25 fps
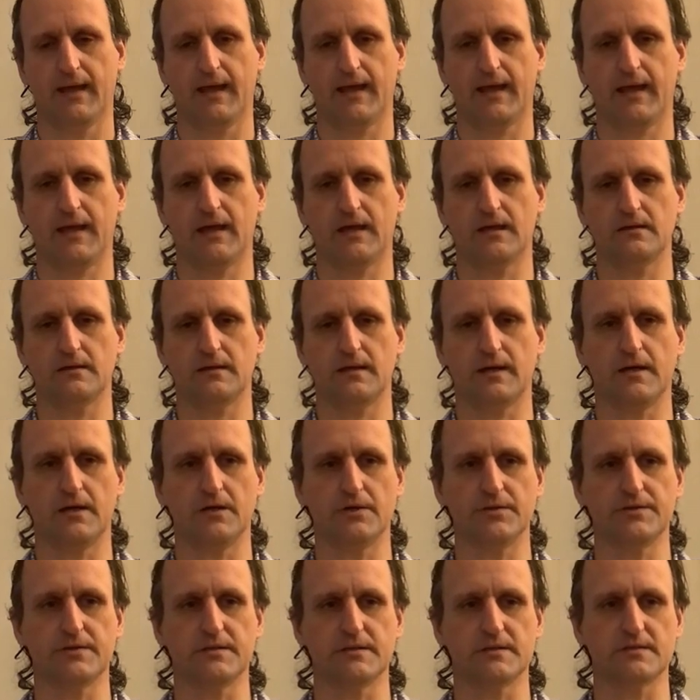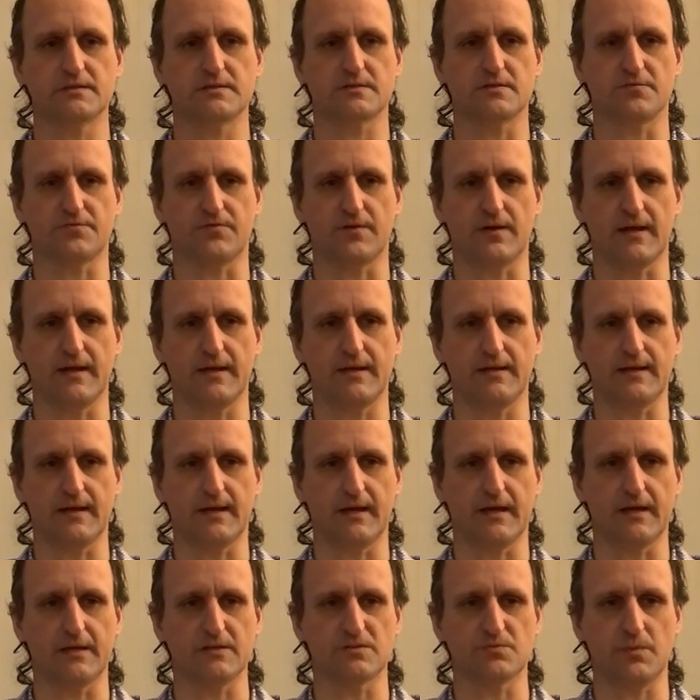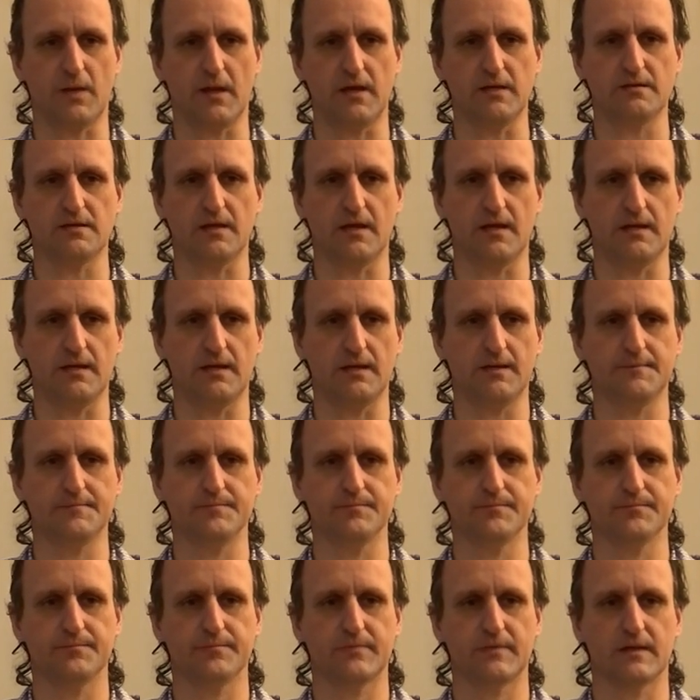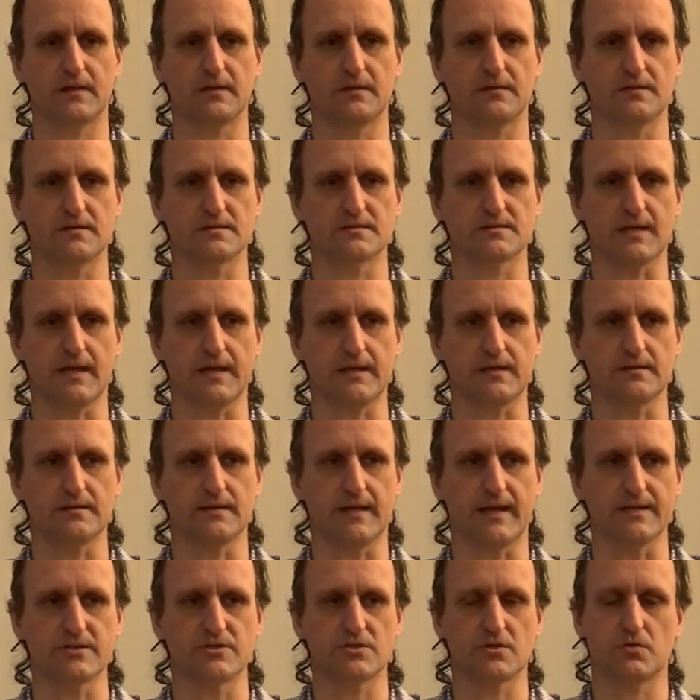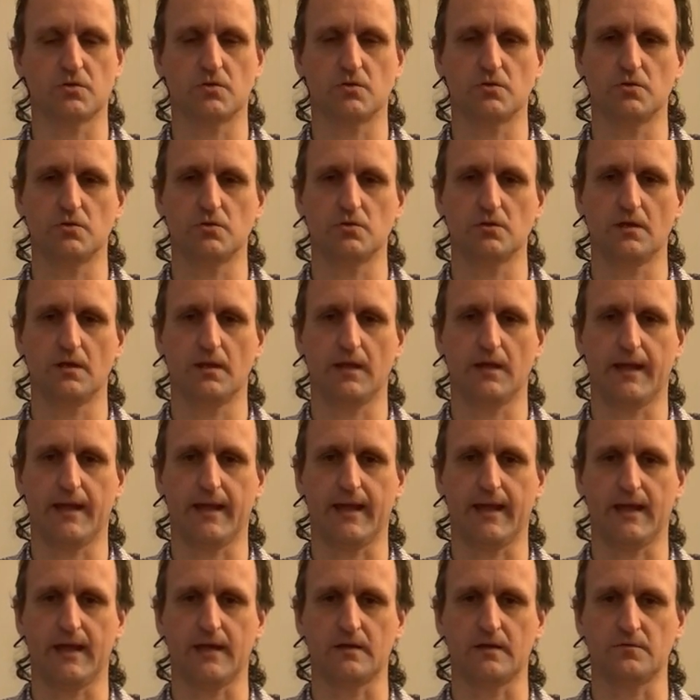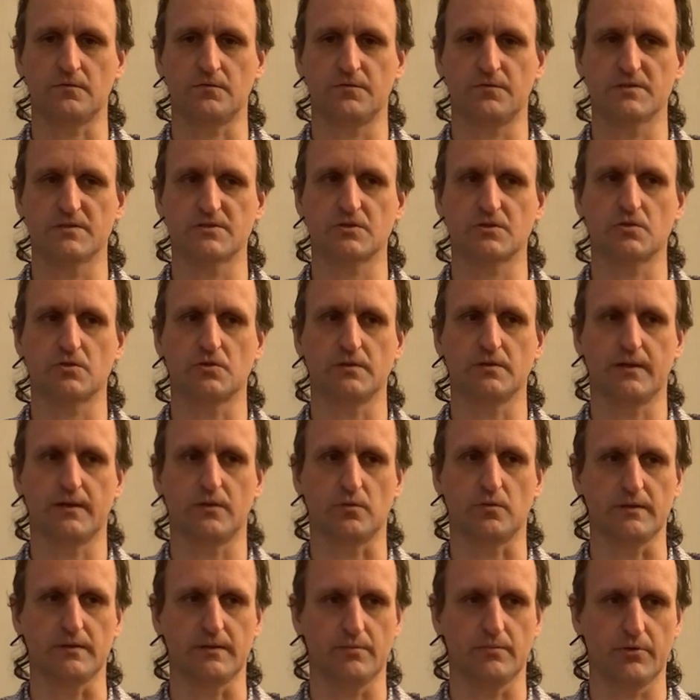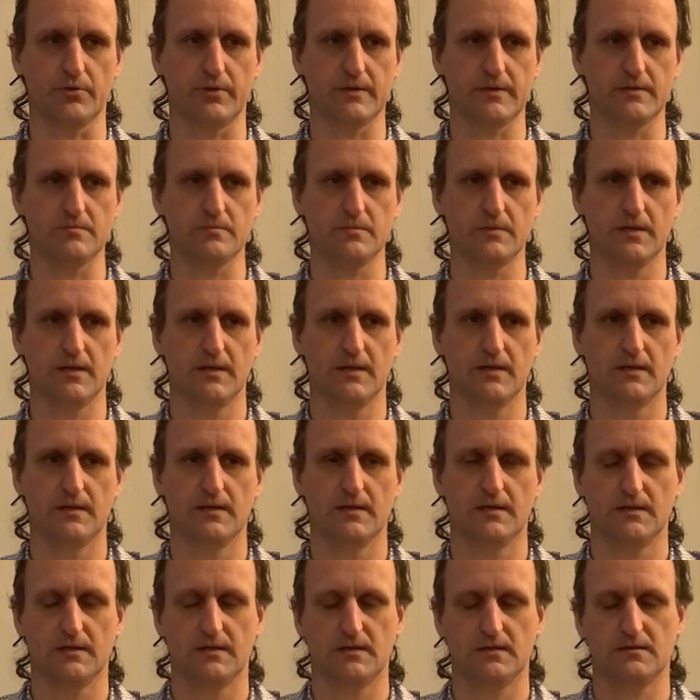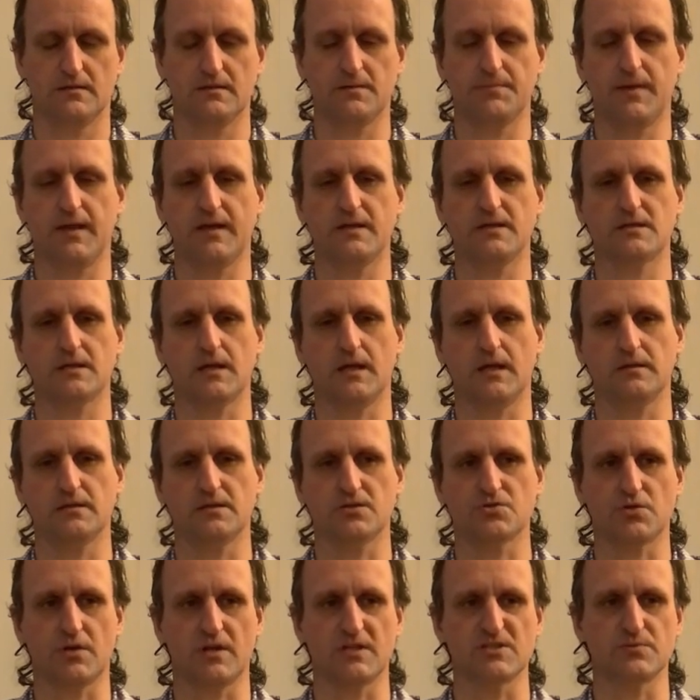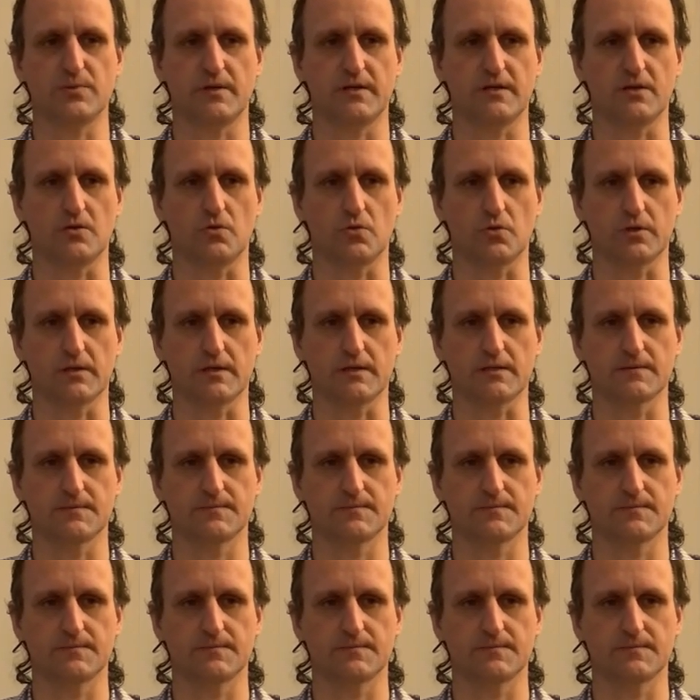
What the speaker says: And health is defined as maintaining the psychological and physical equilibrium to maintain the transplanted organ.